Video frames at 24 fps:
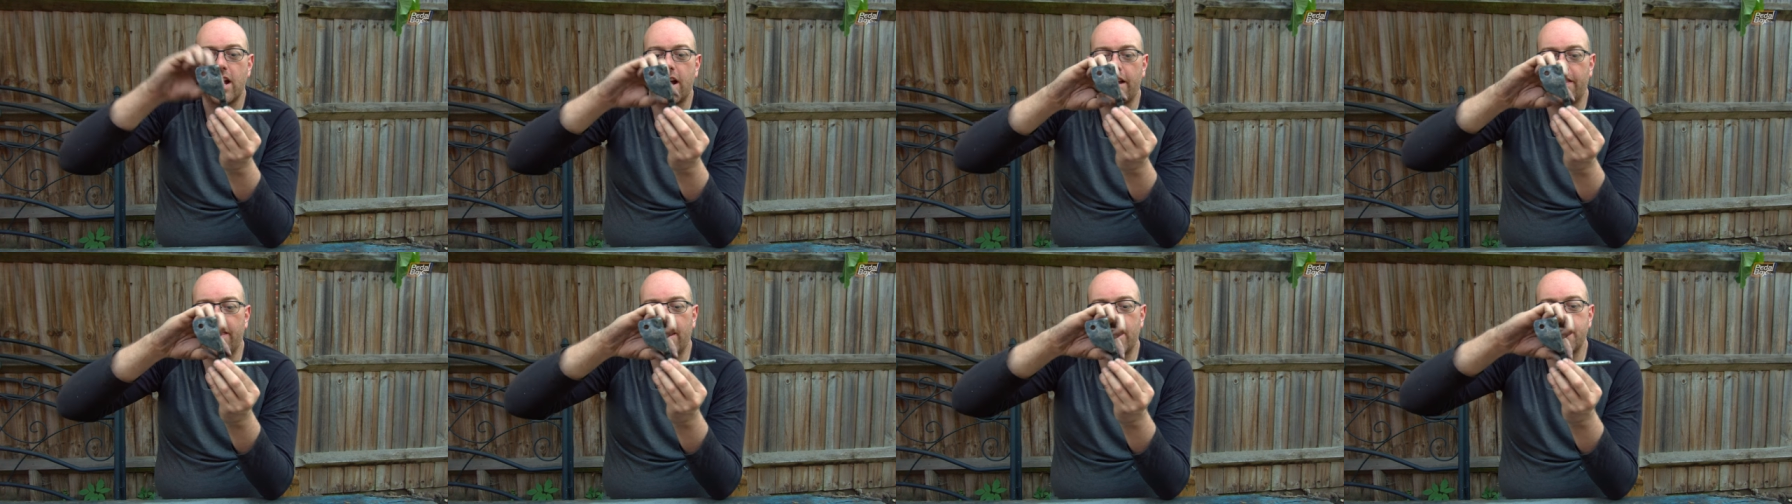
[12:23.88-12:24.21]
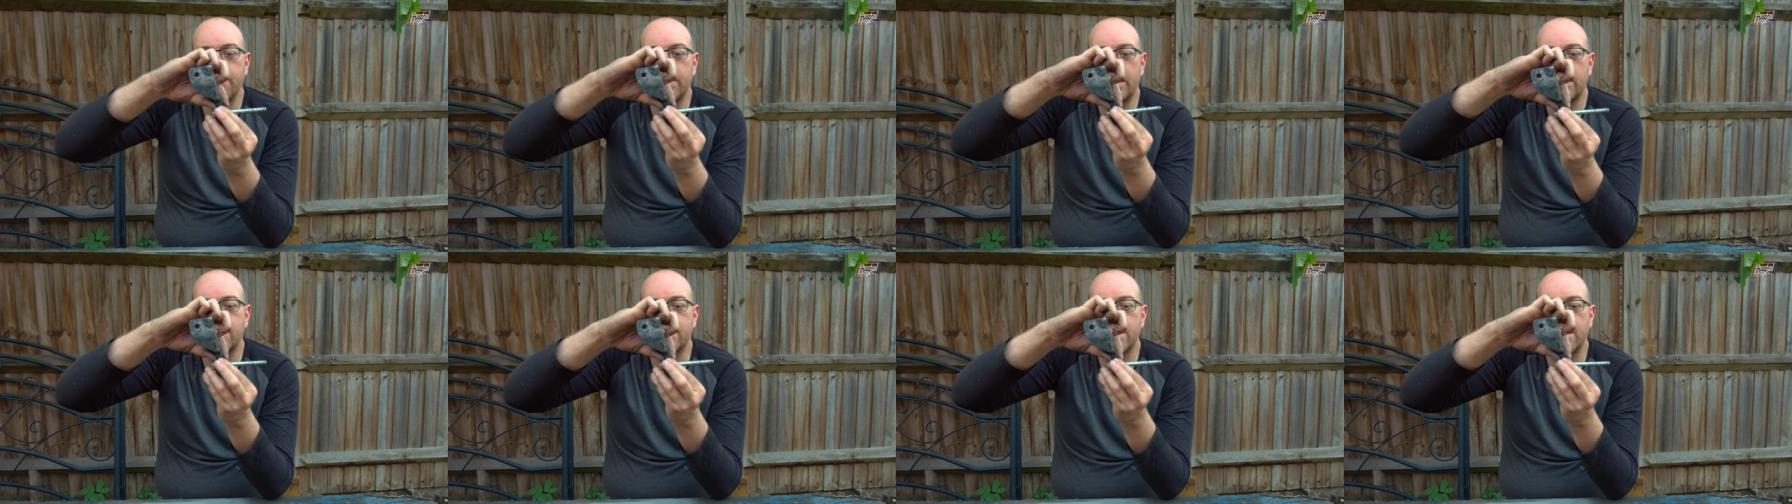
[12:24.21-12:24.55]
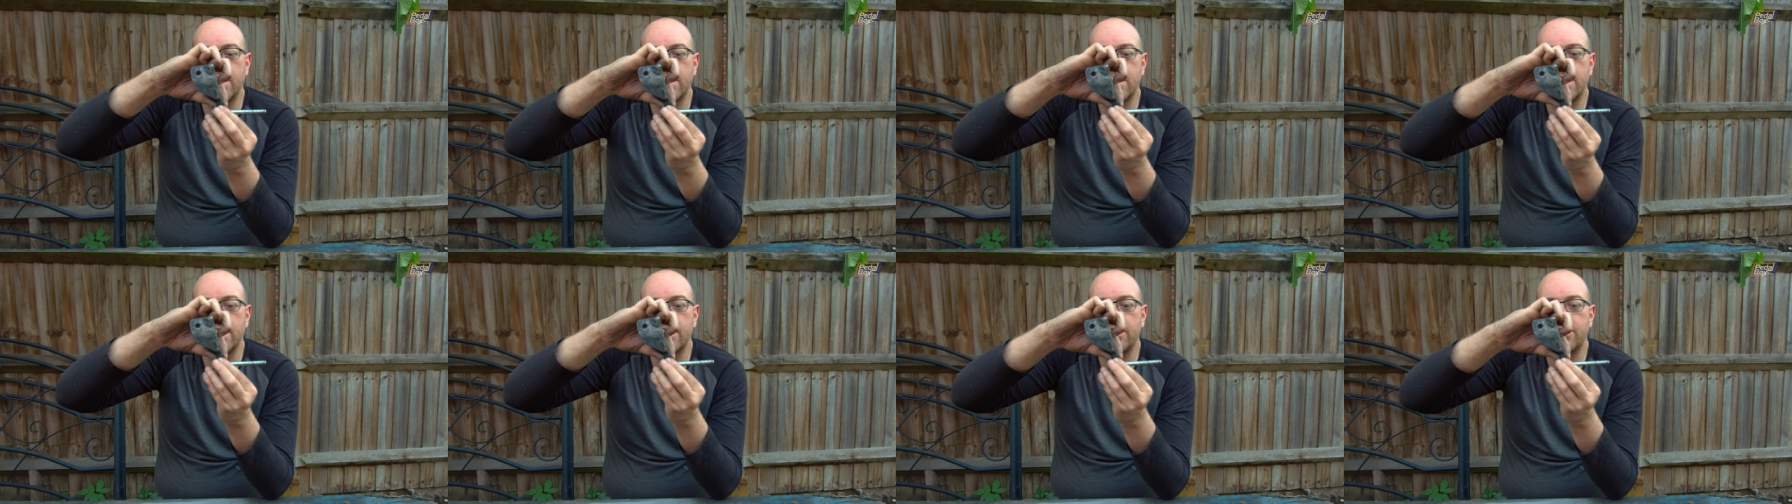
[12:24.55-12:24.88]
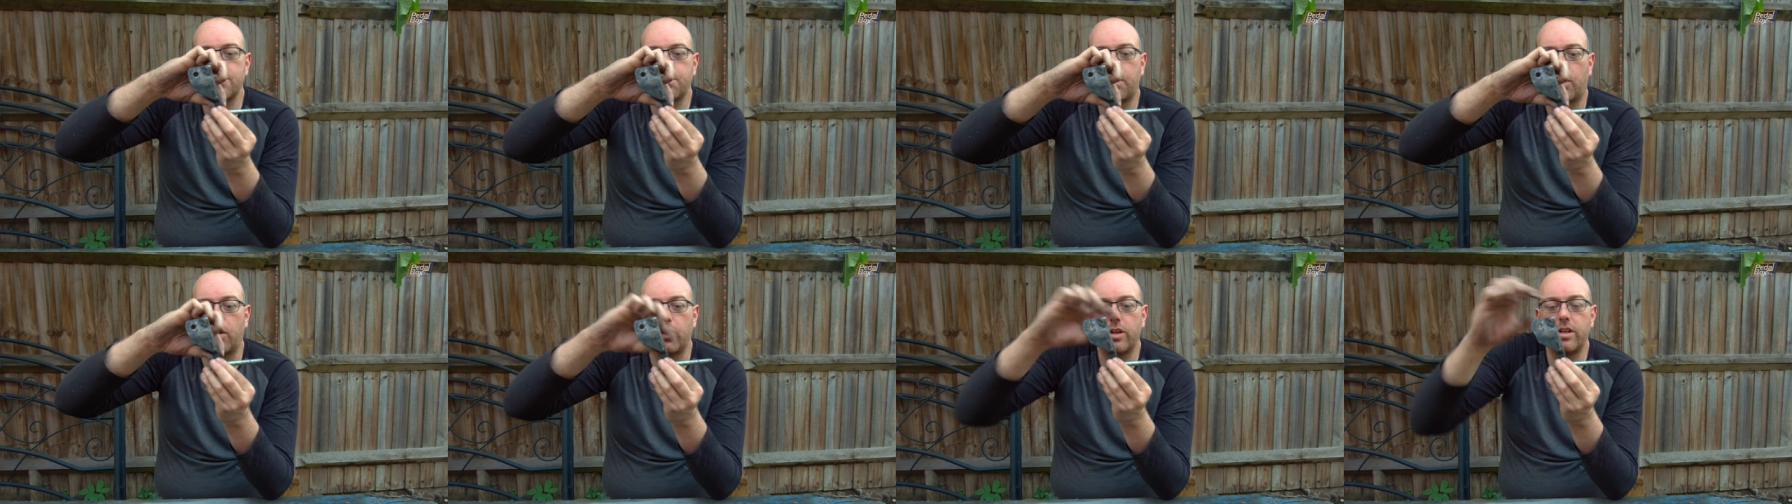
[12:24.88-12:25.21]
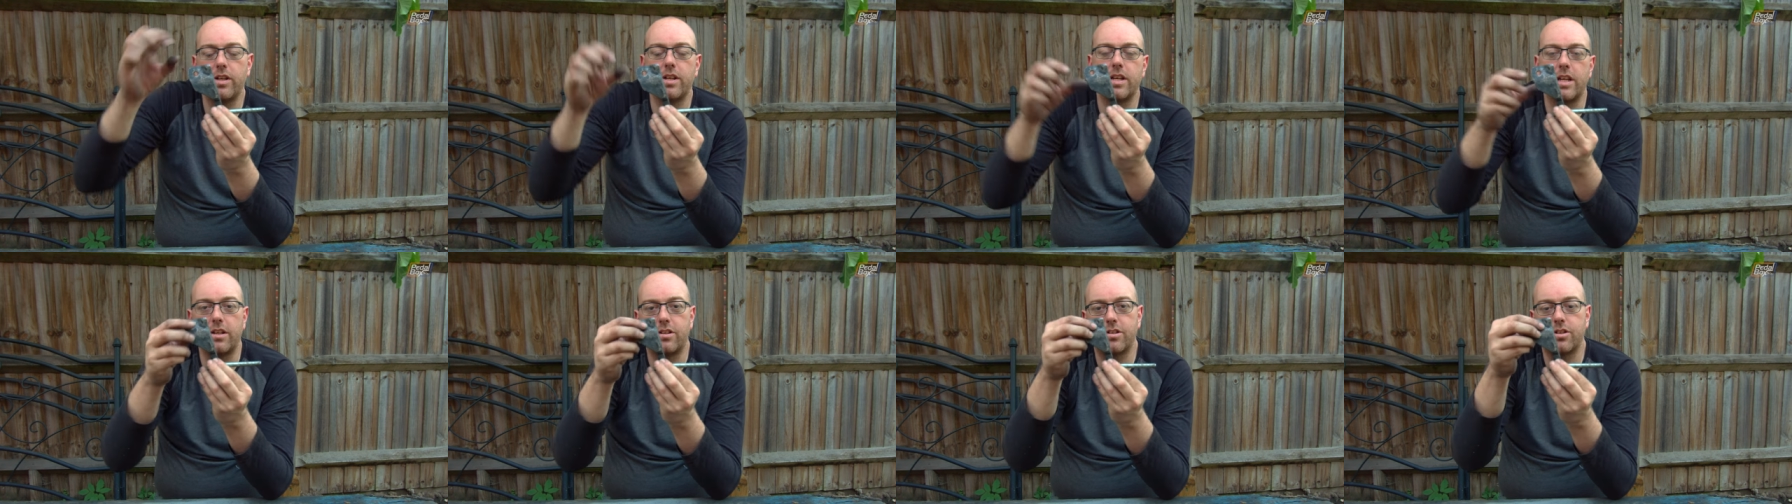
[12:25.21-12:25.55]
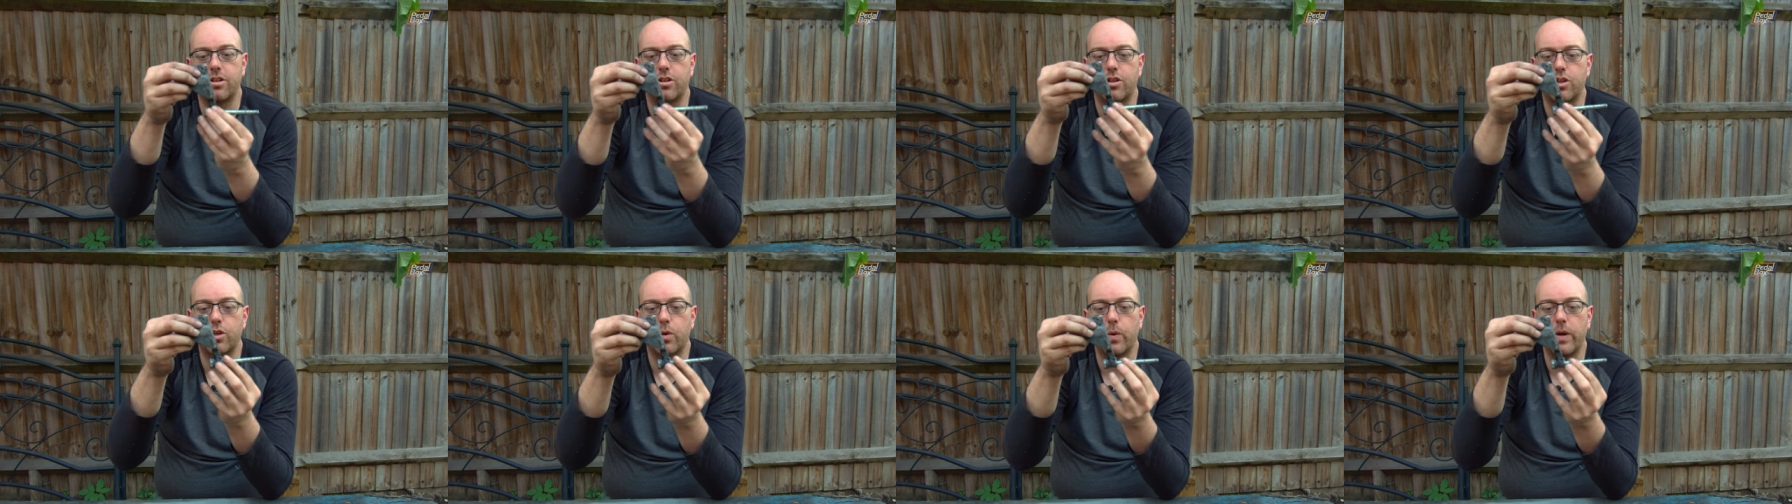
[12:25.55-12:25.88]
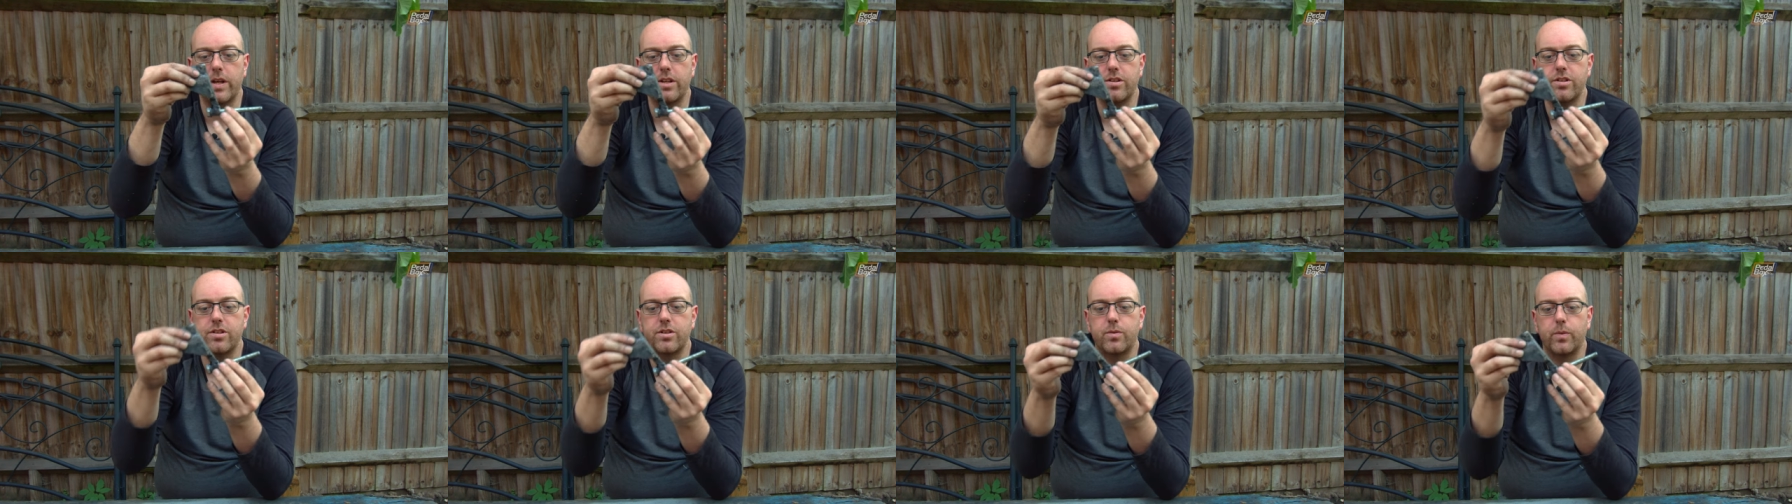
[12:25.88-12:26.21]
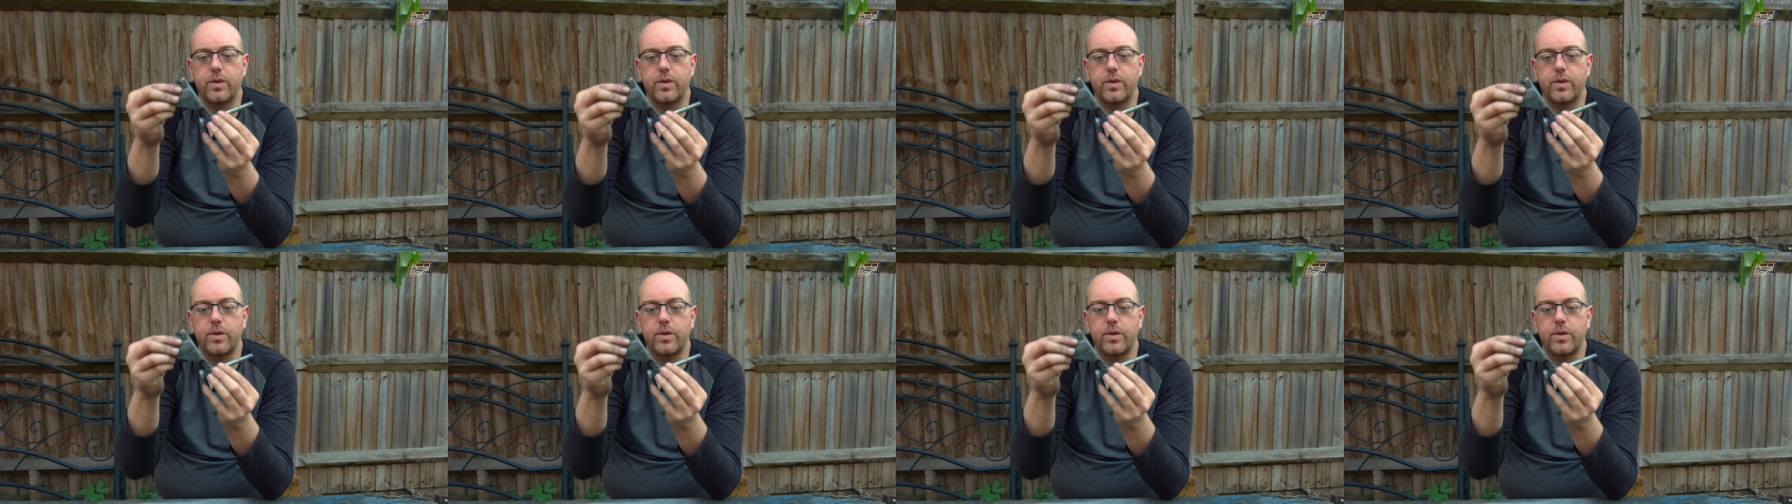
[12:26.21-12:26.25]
and that means that this point needs to twist,